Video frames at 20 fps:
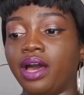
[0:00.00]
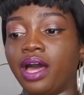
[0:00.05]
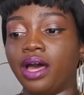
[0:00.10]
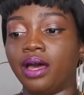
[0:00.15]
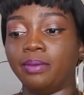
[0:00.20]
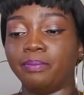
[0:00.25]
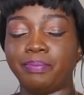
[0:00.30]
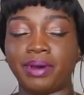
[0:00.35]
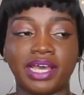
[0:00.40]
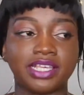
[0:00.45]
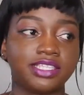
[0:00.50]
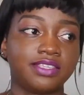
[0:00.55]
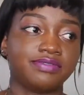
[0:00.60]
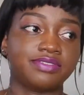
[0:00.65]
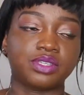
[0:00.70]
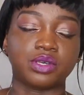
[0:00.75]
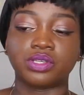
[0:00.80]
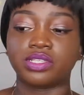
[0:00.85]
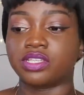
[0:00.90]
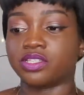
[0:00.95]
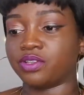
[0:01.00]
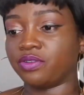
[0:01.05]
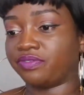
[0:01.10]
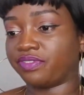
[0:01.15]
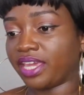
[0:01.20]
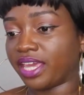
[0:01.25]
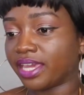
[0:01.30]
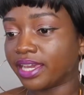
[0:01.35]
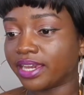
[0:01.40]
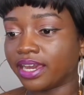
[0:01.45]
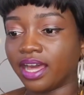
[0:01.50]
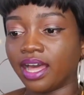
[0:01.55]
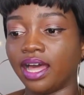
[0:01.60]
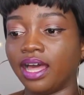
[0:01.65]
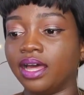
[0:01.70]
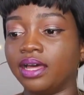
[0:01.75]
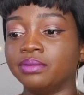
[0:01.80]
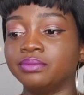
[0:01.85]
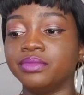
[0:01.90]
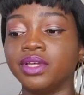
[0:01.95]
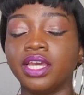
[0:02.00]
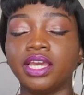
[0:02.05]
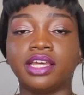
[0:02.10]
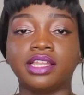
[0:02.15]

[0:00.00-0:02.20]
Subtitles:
passive sources of income